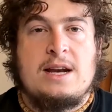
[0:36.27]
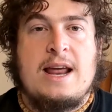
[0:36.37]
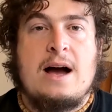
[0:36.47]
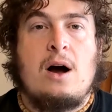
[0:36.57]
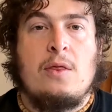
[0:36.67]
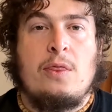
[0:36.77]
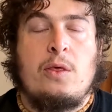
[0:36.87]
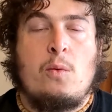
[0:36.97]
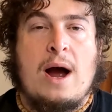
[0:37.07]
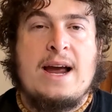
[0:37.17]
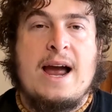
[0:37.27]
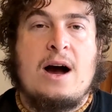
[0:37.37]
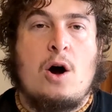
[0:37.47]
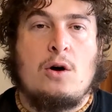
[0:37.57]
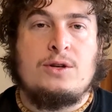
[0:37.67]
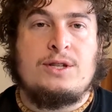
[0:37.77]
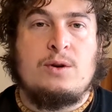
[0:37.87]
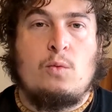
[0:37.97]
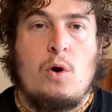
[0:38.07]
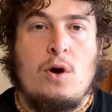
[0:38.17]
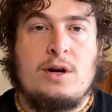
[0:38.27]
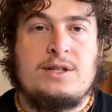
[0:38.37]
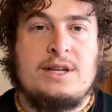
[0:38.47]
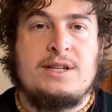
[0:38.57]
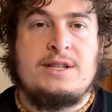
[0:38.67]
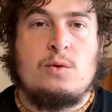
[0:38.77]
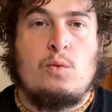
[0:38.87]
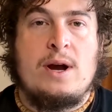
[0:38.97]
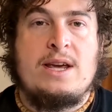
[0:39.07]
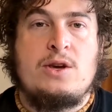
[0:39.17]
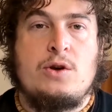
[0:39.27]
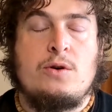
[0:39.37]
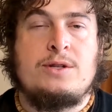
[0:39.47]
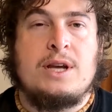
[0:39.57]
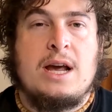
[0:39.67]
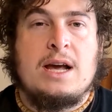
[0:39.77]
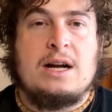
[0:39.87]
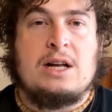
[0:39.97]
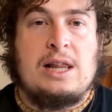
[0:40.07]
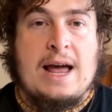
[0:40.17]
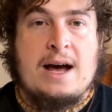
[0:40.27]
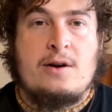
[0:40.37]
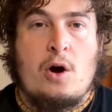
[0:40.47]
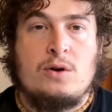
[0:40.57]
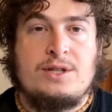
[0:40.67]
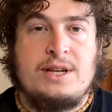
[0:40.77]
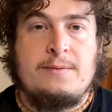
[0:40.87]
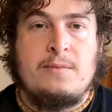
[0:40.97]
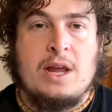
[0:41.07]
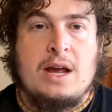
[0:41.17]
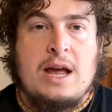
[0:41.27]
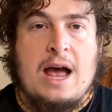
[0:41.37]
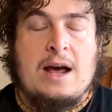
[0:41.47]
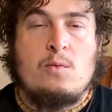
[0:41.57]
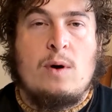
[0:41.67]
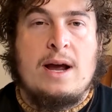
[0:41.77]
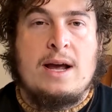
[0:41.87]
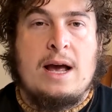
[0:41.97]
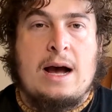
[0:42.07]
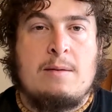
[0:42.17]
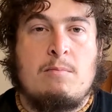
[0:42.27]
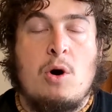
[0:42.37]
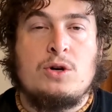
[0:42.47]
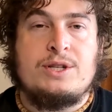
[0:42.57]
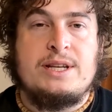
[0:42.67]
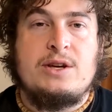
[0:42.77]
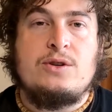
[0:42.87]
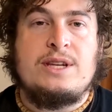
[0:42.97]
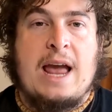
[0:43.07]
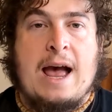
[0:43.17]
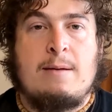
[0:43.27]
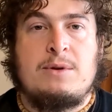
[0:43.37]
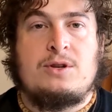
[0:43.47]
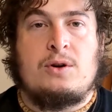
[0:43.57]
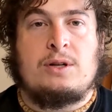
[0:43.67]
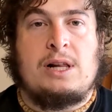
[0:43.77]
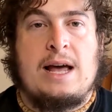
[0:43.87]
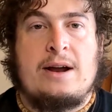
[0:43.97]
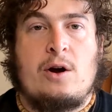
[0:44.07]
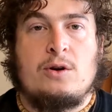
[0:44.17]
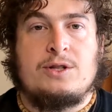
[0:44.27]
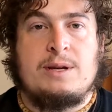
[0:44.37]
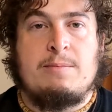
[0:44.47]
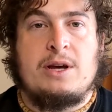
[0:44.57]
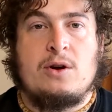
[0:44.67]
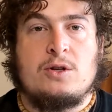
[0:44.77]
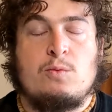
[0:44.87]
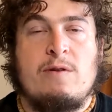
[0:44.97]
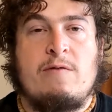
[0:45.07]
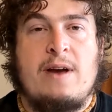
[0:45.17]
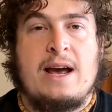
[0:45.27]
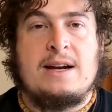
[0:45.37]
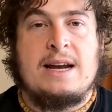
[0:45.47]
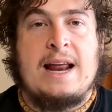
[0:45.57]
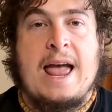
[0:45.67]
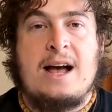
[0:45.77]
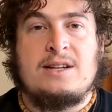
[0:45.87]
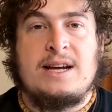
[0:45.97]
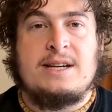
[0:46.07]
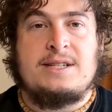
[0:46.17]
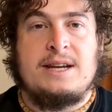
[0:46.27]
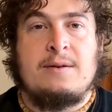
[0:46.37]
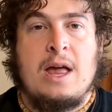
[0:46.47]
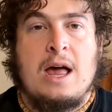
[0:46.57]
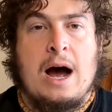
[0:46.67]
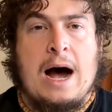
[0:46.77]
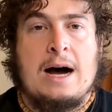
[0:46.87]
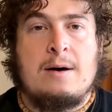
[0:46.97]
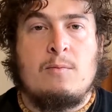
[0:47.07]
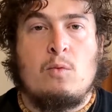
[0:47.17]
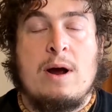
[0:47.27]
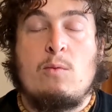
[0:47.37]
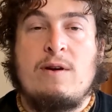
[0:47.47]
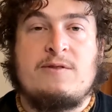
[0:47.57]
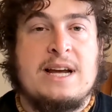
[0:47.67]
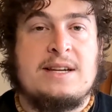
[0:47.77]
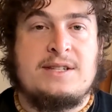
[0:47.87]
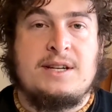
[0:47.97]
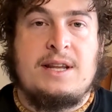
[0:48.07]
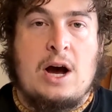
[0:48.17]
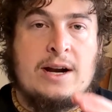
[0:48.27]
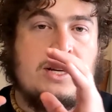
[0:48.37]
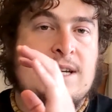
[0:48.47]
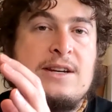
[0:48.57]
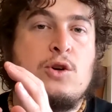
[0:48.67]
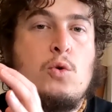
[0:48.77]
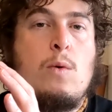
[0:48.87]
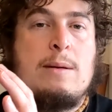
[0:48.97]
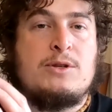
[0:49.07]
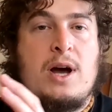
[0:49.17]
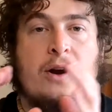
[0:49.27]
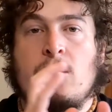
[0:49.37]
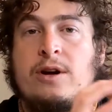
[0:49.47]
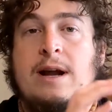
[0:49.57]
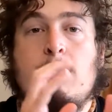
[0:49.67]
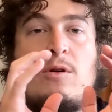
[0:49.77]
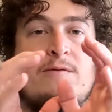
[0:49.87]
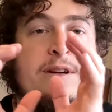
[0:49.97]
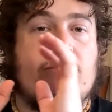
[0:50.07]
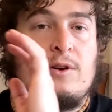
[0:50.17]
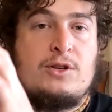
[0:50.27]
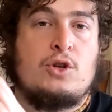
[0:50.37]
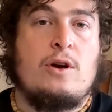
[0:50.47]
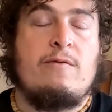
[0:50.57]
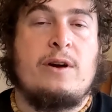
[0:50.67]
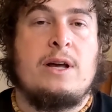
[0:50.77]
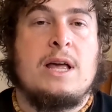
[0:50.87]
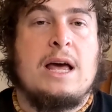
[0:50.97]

Now, the way our hosting works is that we use cloud hosting, and we're mostly using Amazon cloud hosting because we've found in our testing where we've tested an identical website on a number of different server